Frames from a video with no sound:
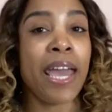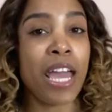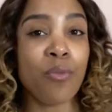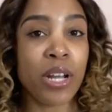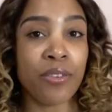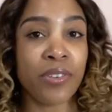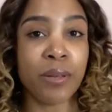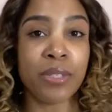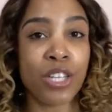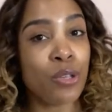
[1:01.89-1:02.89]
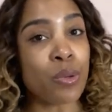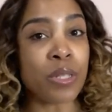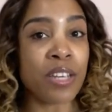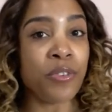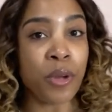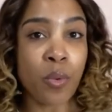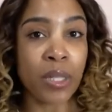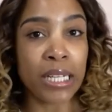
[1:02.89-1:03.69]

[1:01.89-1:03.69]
and ready for them to use if you don't want the